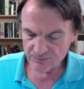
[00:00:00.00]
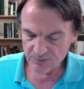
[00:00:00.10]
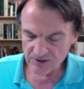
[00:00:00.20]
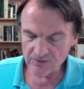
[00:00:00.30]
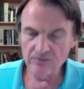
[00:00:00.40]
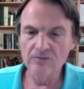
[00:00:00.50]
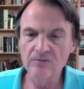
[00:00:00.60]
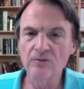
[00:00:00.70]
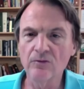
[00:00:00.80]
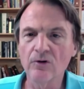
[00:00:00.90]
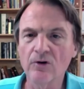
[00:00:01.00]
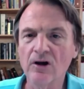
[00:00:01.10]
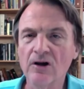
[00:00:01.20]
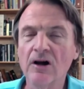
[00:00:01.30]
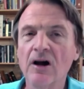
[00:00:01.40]
would be,
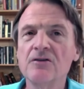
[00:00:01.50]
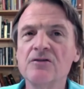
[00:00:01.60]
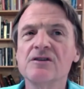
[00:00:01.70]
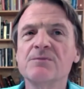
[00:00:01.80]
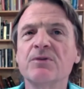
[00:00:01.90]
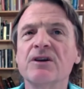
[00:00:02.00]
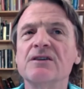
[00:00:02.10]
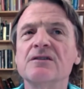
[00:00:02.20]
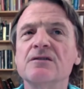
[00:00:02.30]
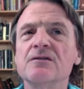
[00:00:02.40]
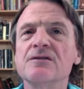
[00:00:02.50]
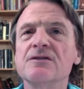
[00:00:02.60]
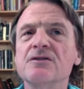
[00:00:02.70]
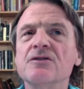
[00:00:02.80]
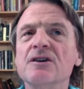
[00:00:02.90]
how do you explain to
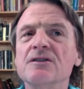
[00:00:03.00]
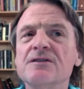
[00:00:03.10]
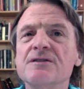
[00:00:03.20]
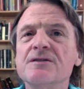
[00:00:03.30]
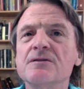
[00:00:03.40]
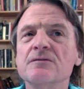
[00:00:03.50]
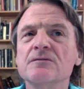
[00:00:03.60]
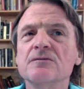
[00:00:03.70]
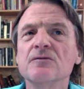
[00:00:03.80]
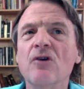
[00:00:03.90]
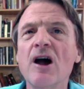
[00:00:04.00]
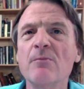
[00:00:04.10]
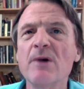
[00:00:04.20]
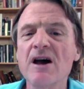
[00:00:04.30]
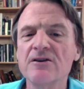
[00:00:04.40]
students why
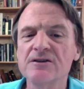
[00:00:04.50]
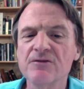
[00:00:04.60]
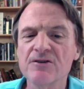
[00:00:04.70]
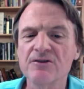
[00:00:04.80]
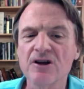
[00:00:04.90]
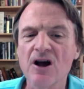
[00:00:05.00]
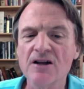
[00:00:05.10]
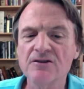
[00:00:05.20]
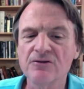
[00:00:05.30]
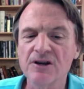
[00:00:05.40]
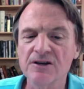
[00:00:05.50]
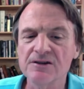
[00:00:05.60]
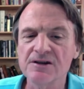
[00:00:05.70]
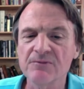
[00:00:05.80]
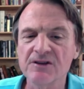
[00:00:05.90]
it matters whether God created
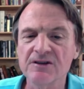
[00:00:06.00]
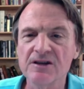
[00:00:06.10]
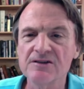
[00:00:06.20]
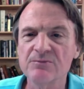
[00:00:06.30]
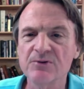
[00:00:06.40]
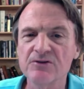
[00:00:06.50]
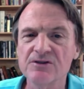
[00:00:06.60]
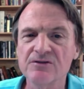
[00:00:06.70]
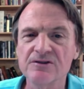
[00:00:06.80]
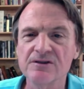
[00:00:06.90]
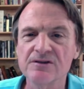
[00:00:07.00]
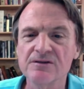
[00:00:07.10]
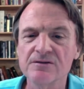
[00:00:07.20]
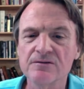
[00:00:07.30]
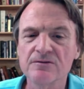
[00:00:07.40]
something as opposed to it just...